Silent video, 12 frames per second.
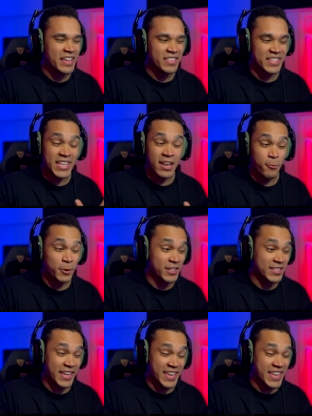The second one
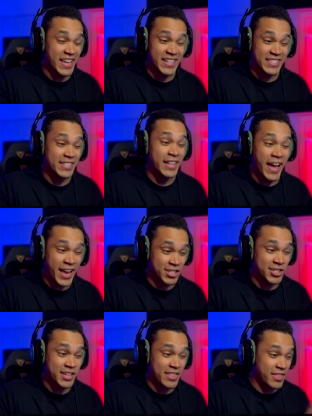looks like he got
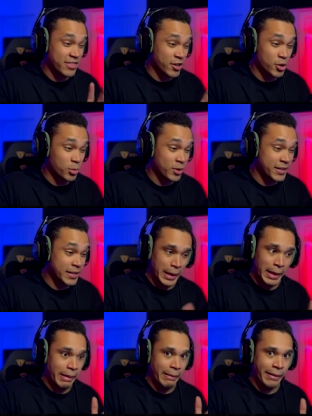slashed. The third
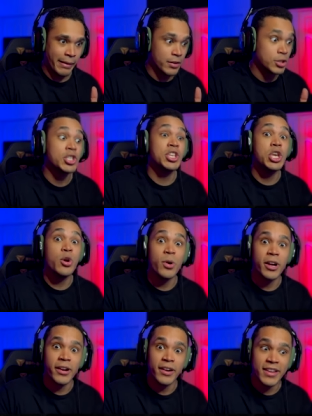one,
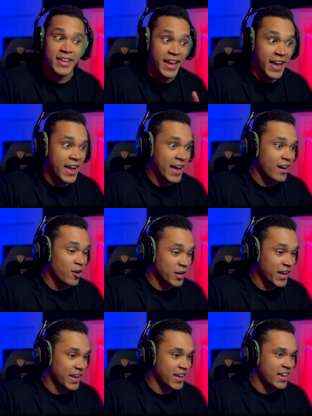skewer. Yeah,
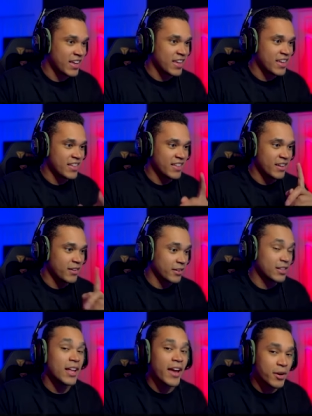okay.
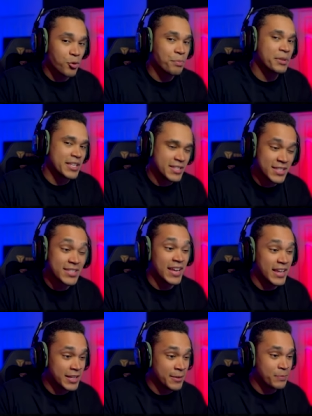Clock replaced his
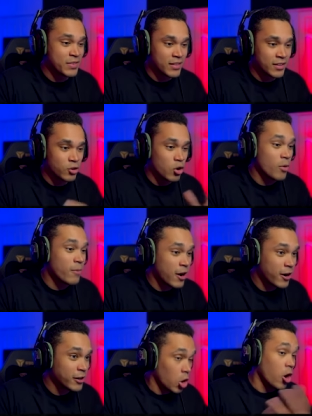head.
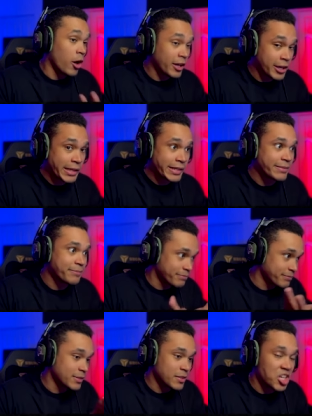Crowbar, hook,
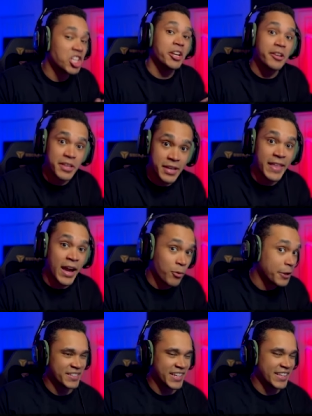clearly in that
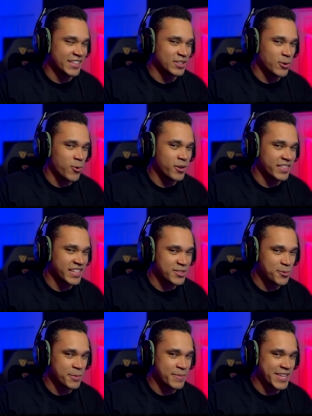one. God, the lore on
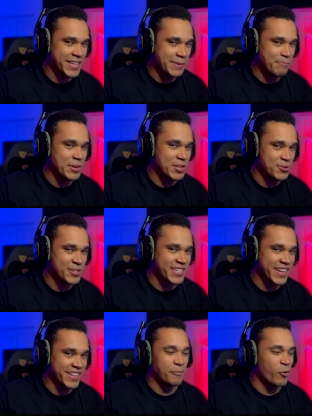these would be
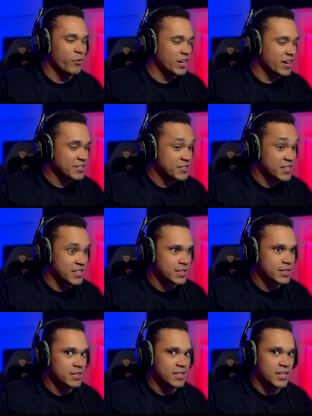interesting. Moving on to the
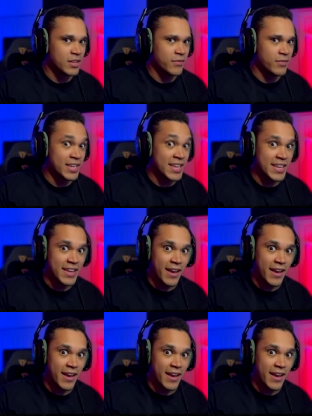T V.